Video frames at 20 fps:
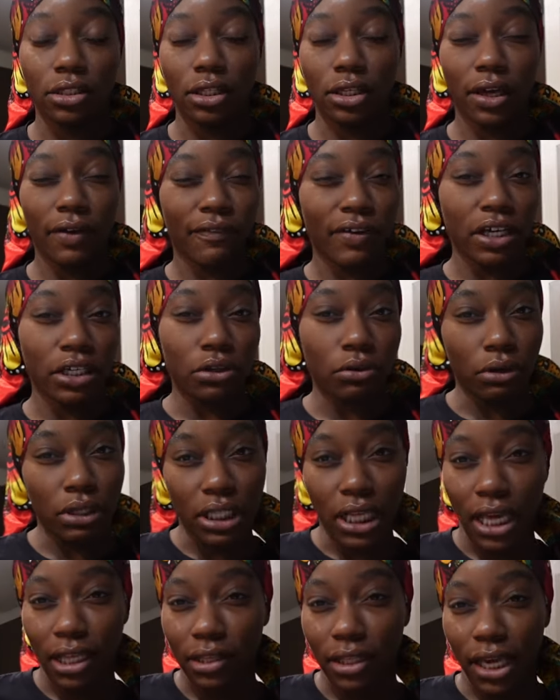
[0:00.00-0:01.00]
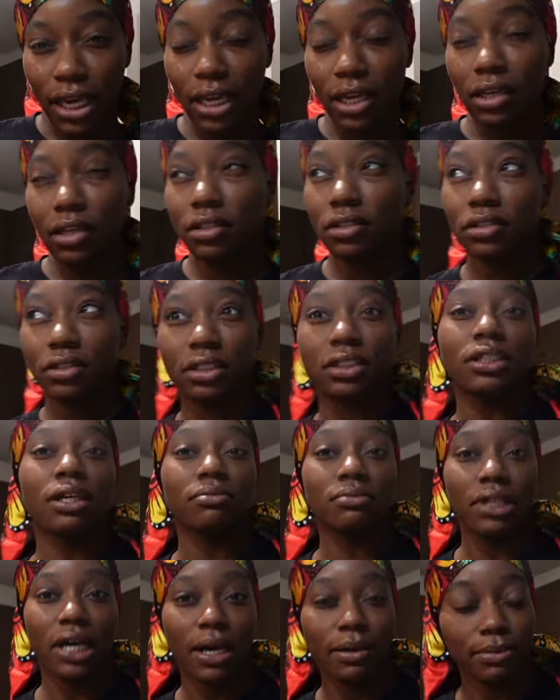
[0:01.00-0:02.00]
if I do it that late,
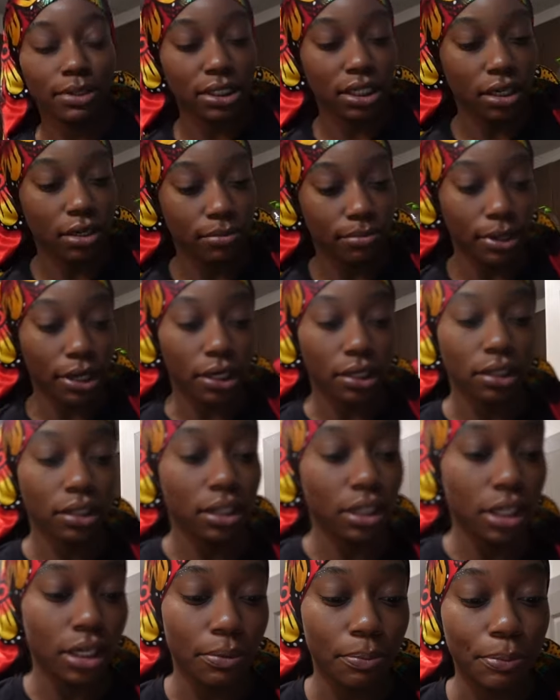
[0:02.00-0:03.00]
sometimes it comes earlier,